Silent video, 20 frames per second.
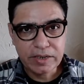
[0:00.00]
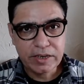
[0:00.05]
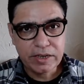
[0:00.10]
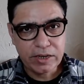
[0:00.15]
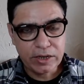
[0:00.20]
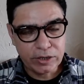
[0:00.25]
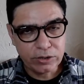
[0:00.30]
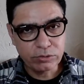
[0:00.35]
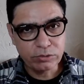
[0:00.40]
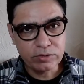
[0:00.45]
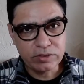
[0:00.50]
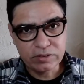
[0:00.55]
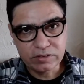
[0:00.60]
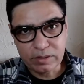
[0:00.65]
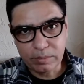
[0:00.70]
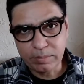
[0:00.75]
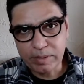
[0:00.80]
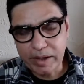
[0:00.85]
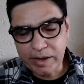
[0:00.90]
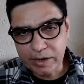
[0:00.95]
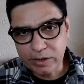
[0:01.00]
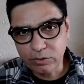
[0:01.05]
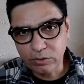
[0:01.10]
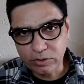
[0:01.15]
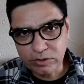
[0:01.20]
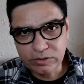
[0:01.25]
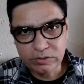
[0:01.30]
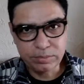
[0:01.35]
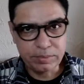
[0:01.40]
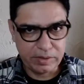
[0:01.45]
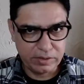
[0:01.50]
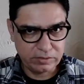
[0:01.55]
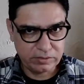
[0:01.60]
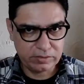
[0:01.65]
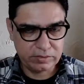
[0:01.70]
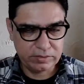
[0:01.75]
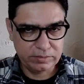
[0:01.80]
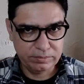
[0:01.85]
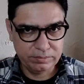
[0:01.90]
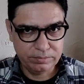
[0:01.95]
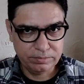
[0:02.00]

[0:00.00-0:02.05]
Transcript: into the subarachnoid space.